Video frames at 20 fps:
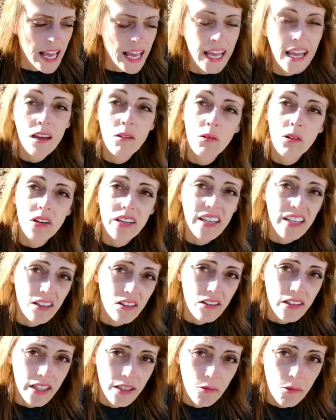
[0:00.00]
It will kill
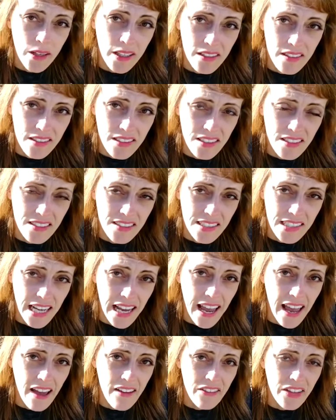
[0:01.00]
any weed seeds that I
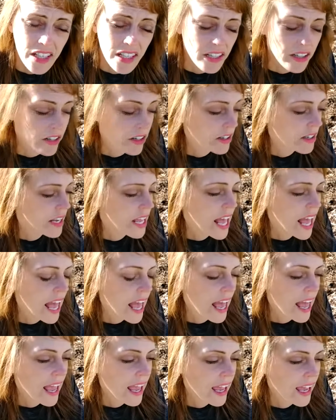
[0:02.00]
have in here
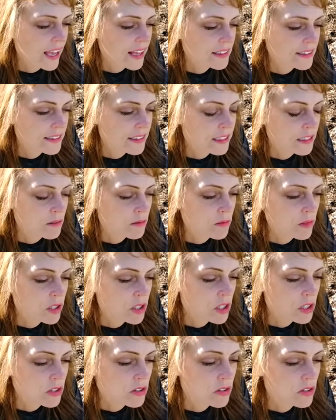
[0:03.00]
and it
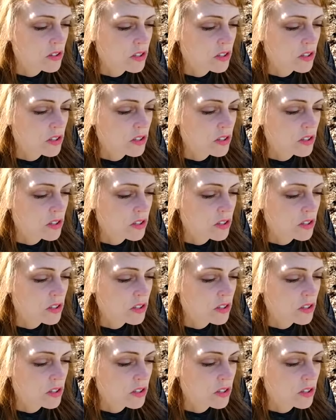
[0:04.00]
will